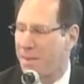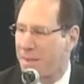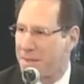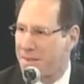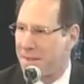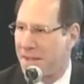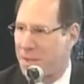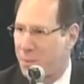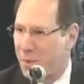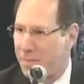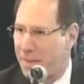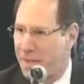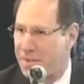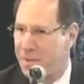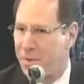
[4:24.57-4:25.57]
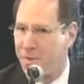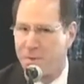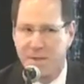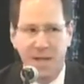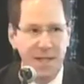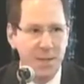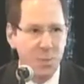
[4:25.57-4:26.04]
because that's what makes
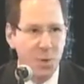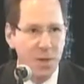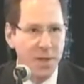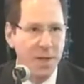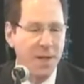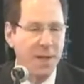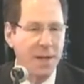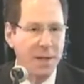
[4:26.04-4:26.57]
news, that's what